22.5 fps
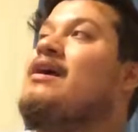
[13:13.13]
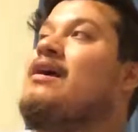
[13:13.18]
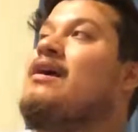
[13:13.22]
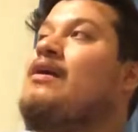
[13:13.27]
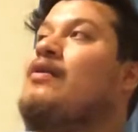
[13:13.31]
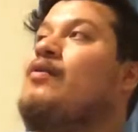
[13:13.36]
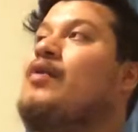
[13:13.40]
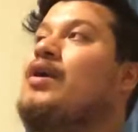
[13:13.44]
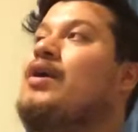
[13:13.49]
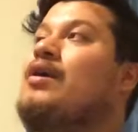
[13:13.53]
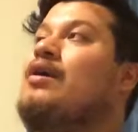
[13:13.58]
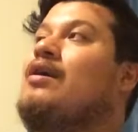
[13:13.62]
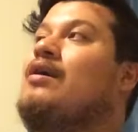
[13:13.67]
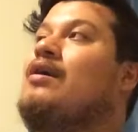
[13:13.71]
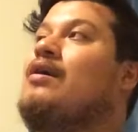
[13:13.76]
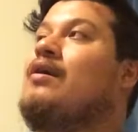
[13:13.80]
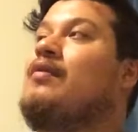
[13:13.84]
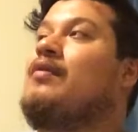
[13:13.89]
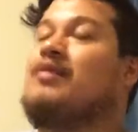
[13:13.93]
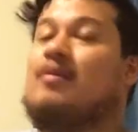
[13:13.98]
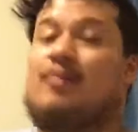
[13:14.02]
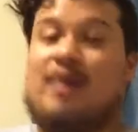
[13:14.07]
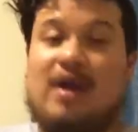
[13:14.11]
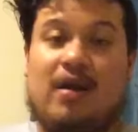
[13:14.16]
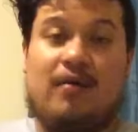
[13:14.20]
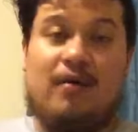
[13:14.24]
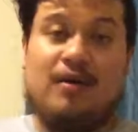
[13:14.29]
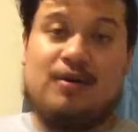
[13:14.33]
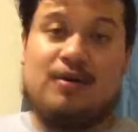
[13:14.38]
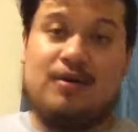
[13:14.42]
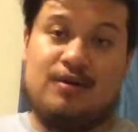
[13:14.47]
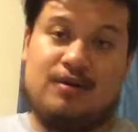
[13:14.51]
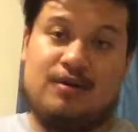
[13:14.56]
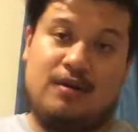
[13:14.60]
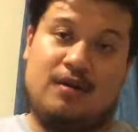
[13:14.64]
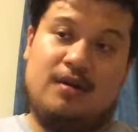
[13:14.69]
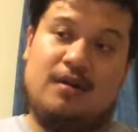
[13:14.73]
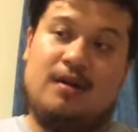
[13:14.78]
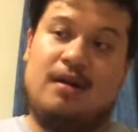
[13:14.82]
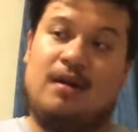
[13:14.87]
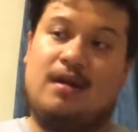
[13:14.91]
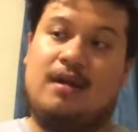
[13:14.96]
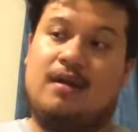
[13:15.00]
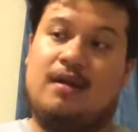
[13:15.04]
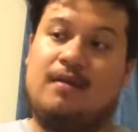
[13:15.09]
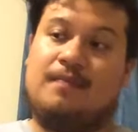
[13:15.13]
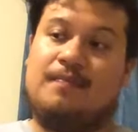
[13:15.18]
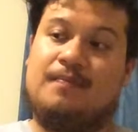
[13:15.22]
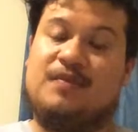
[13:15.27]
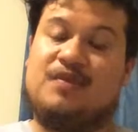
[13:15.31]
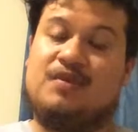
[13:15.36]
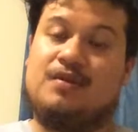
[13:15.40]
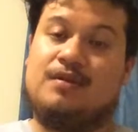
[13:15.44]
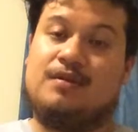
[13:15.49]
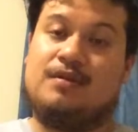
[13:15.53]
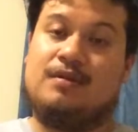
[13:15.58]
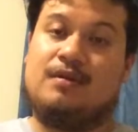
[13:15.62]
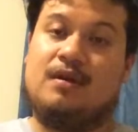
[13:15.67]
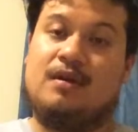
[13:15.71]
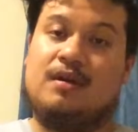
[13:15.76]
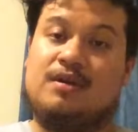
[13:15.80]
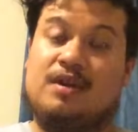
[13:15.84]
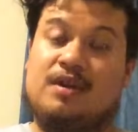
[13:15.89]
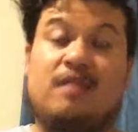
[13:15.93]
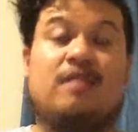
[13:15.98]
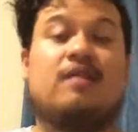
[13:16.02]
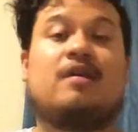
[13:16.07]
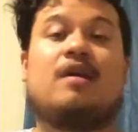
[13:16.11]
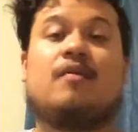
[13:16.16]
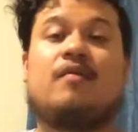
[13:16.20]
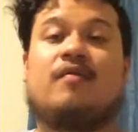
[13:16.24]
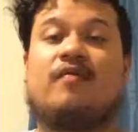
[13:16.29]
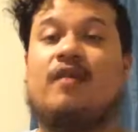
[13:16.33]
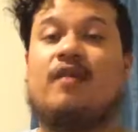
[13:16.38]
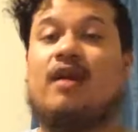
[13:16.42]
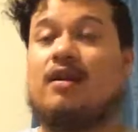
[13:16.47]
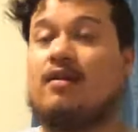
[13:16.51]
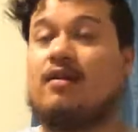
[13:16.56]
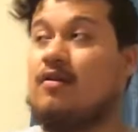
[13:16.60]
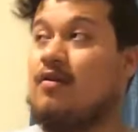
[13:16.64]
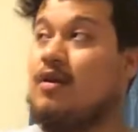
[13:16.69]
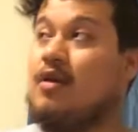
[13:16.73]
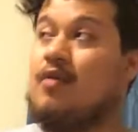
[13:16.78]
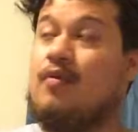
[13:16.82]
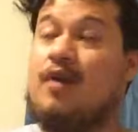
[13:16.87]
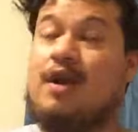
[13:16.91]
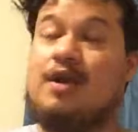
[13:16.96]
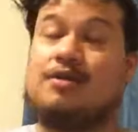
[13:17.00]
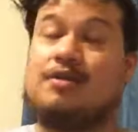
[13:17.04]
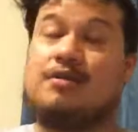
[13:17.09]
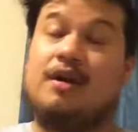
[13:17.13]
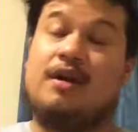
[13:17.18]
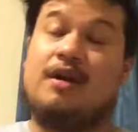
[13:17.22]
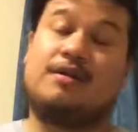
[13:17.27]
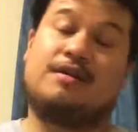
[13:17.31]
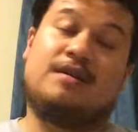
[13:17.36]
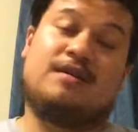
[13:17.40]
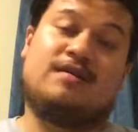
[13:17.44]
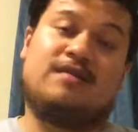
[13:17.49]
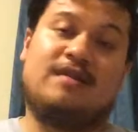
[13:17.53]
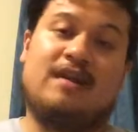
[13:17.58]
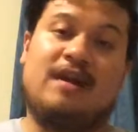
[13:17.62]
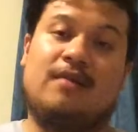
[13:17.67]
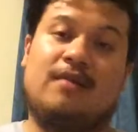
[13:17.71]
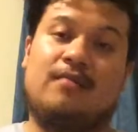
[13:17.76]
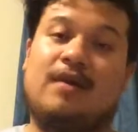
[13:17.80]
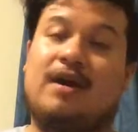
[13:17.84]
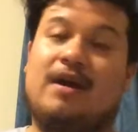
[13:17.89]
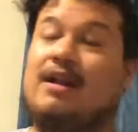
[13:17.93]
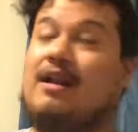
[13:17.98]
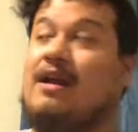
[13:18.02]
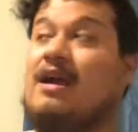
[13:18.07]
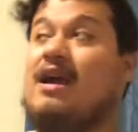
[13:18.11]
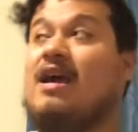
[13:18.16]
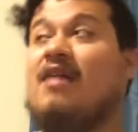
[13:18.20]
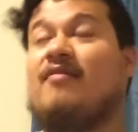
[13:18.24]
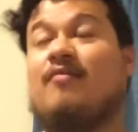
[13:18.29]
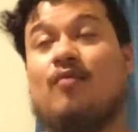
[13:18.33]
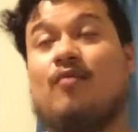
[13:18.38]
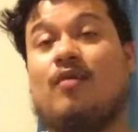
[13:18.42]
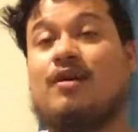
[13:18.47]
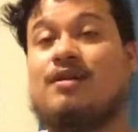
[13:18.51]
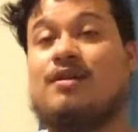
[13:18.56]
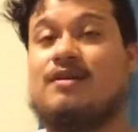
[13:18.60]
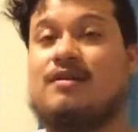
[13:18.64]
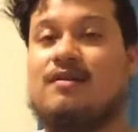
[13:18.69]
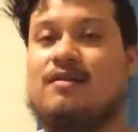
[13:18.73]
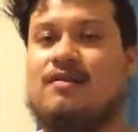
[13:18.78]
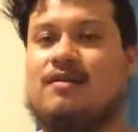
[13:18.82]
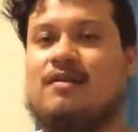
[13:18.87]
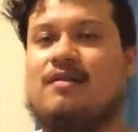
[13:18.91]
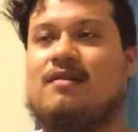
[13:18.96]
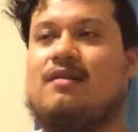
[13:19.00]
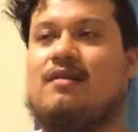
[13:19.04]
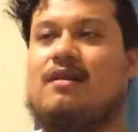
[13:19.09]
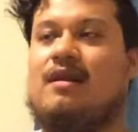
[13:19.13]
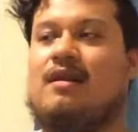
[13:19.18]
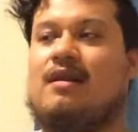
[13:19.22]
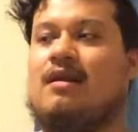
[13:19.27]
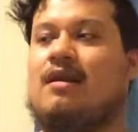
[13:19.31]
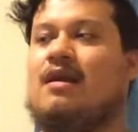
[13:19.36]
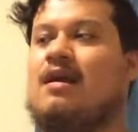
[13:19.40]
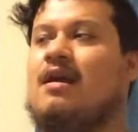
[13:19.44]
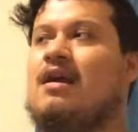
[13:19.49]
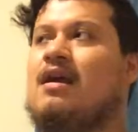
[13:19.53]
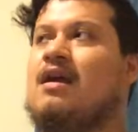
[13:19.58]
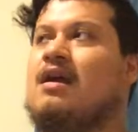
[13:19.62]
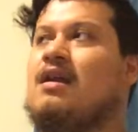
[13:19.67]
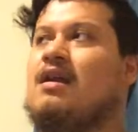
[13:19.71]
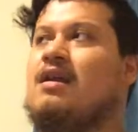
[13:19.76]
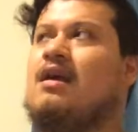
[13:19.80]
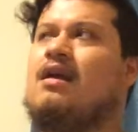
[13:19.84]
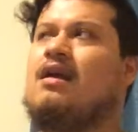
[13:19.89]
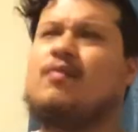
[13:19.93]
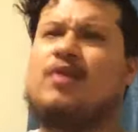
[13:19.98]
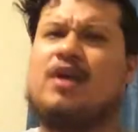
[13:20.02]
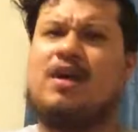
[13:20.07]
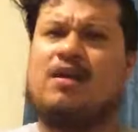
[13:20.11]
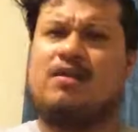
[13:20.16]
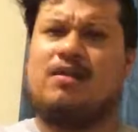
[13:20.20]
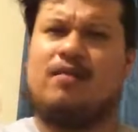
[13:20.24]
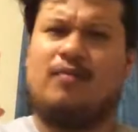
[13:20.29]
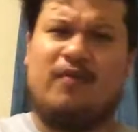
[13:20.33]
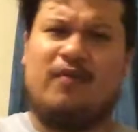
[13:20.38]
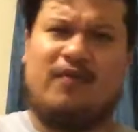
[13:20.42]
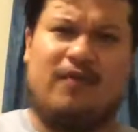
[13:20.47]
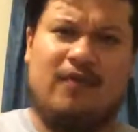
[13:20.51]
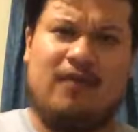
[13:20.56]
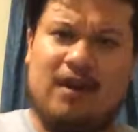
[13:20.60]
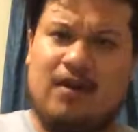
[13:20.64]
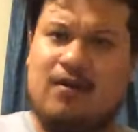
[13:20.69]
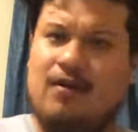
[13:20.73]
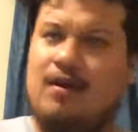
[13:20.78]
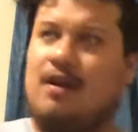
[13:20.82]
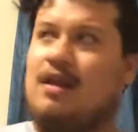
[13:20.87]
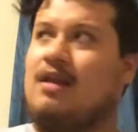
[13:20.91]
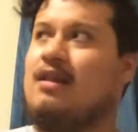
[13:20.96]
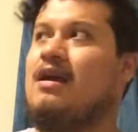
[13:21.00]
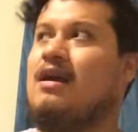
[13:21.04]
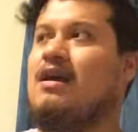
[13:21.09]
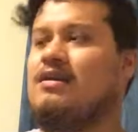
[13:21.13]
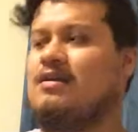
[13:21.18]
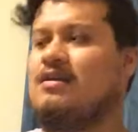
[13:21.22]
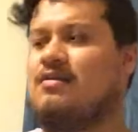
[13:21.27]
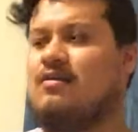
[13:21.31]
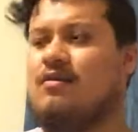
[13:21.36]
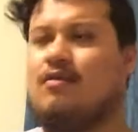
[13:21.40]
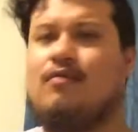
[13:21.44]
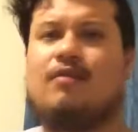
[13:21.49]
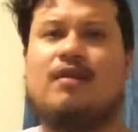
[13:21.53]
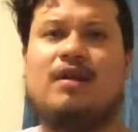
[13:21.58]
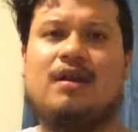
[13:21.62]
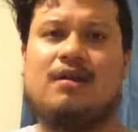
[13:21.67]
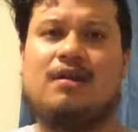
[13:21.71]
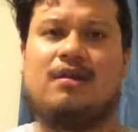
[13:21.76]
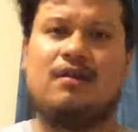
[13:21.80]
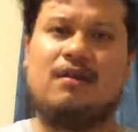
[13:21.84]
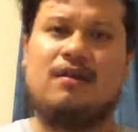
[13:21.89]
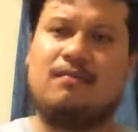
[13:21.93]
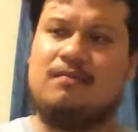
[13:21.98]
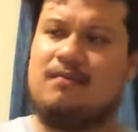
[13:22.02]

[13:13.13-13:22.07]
where it was a Power Ranger shirt, and Jason David Frank, the Green Ranger, actually signed mine. I haven't washed it since then. Not because I'm a freak or anything. I just don't want it to,